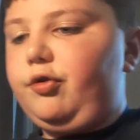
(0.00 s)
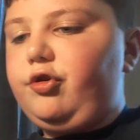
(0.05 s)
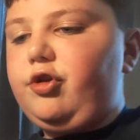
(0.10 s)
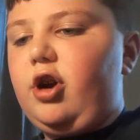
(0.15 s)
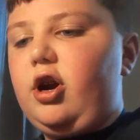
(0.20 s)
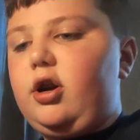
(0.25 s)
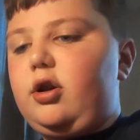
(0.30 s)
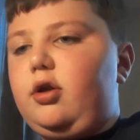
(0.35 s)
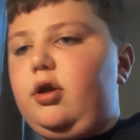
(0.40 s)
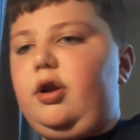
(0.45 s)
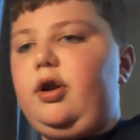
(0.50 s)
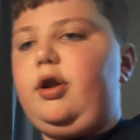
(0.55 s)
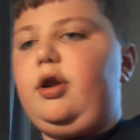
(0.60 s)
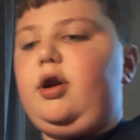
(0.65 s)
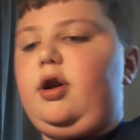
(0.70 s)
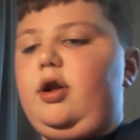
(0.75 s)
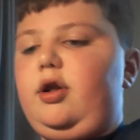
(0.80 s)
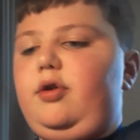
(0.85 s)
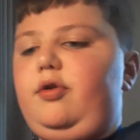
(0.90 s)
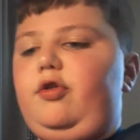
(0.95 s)
chocolate and
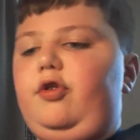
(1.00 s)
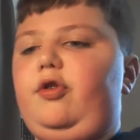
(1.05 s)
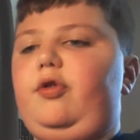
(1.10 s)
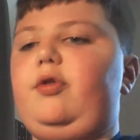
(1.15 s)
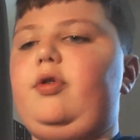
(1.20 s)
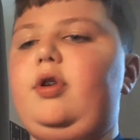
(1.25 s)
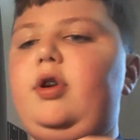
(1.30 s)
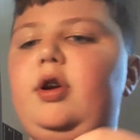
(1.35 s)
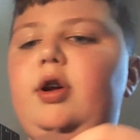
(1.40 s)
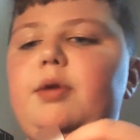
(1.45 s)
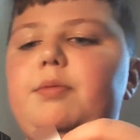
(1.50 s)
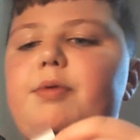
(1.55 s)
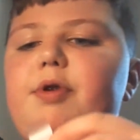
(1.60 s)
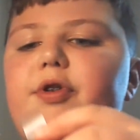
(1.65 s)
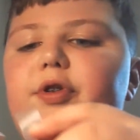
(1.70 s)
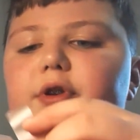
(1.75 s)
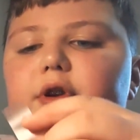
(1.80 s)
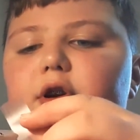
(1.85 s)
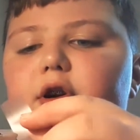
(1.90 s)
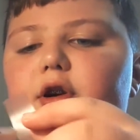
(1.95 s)
not just a
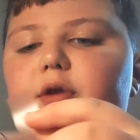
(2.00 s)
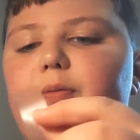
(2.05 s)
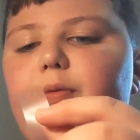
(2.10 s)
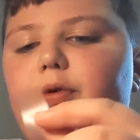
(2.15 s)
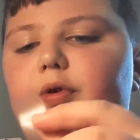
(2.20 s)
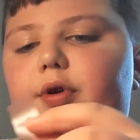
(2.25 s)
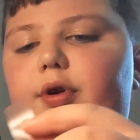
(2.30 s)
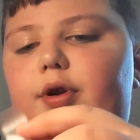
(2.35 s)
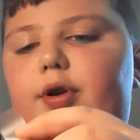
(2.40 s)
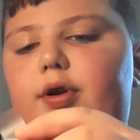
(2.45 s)
piece of cardboard.